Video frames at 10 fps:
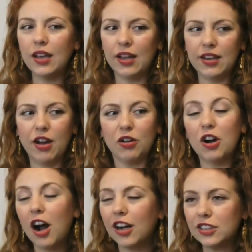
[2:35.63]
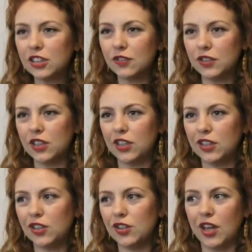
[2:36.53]
and how
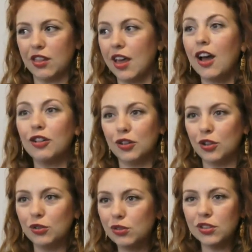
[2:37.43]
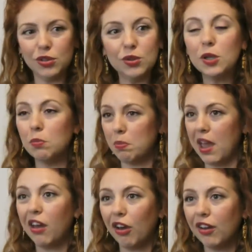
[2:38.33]
cognitively that load you can
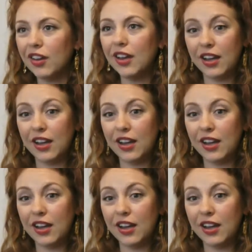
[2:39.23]
bear,